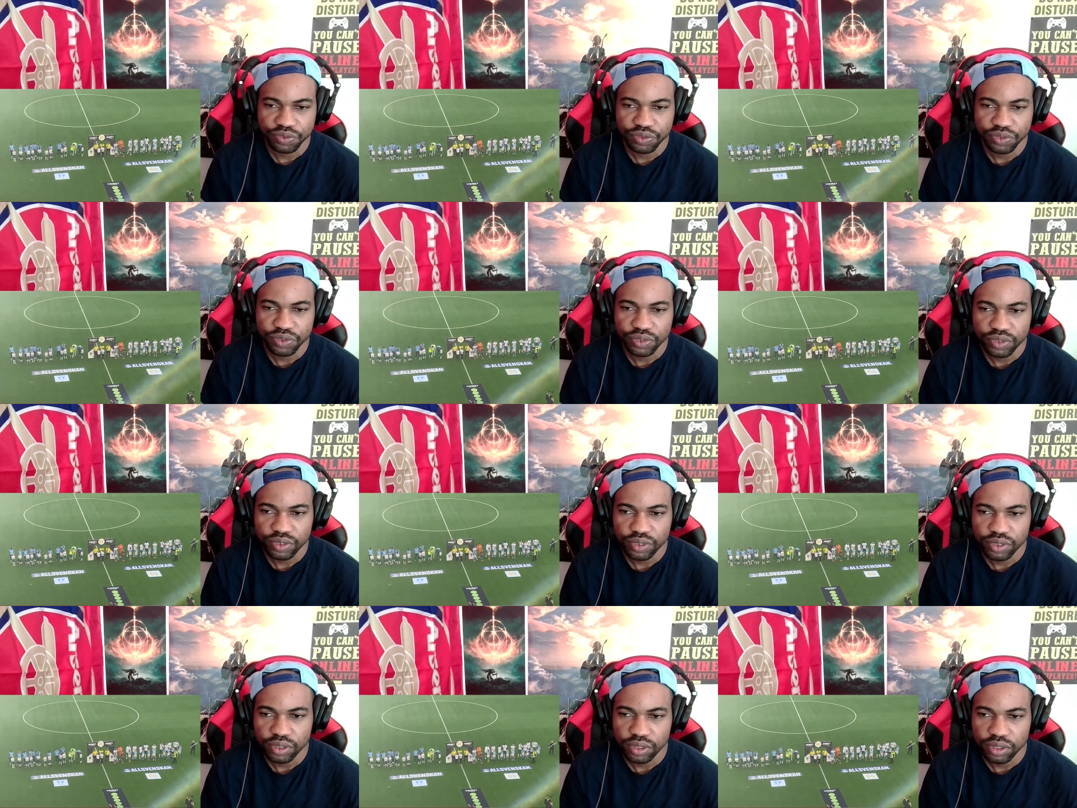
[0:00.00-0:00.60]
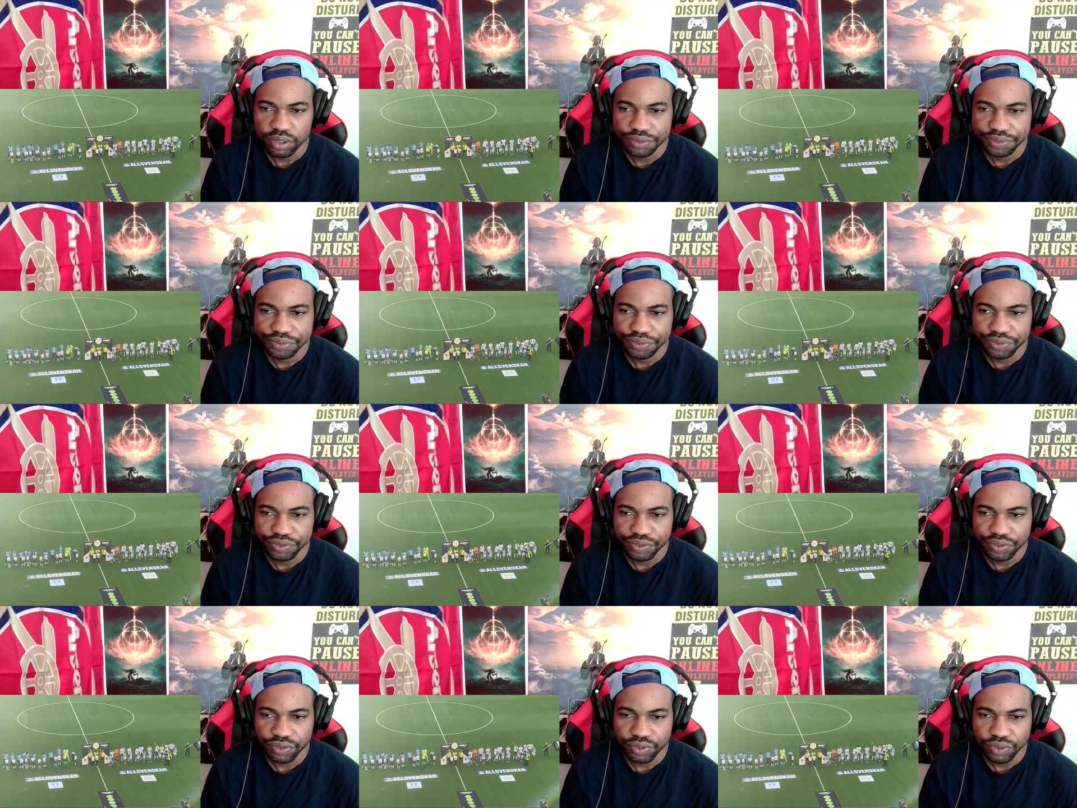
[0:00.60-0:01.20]

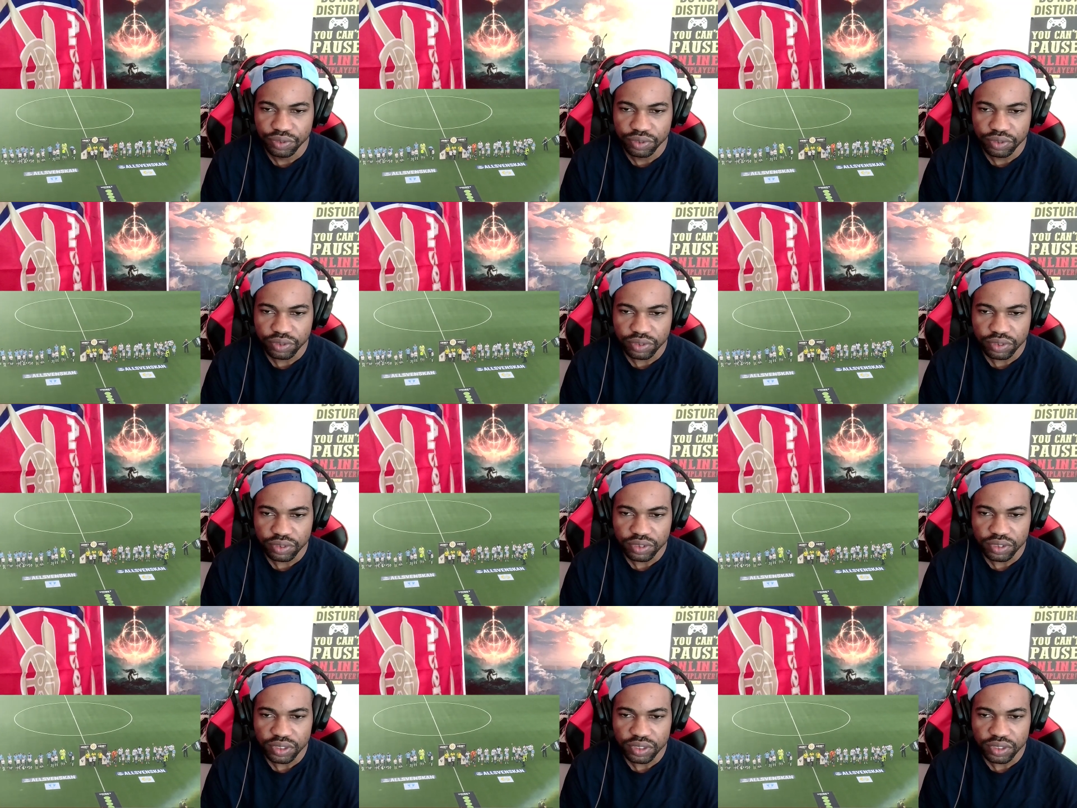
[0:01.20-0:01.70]
No one is speaking in this clip.